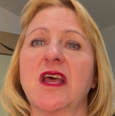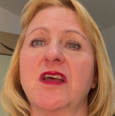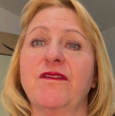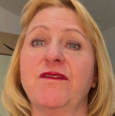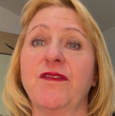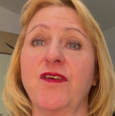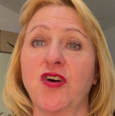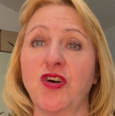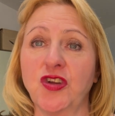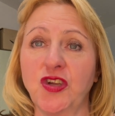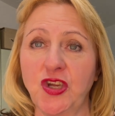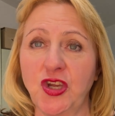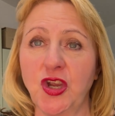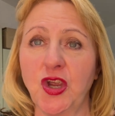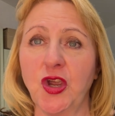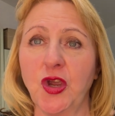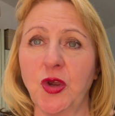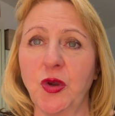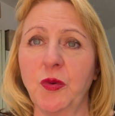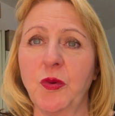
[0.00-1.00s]
for
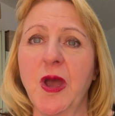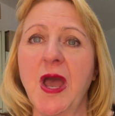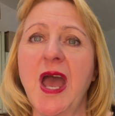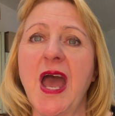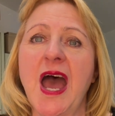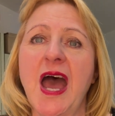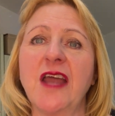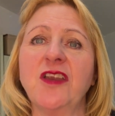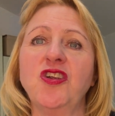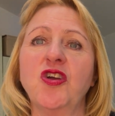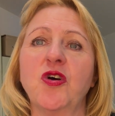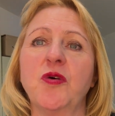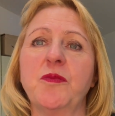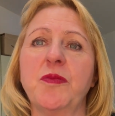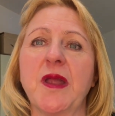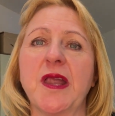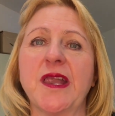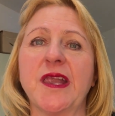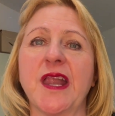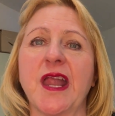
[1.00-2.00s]
you and your
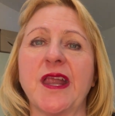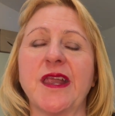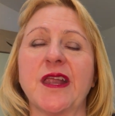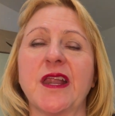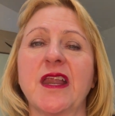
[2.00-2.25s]
business,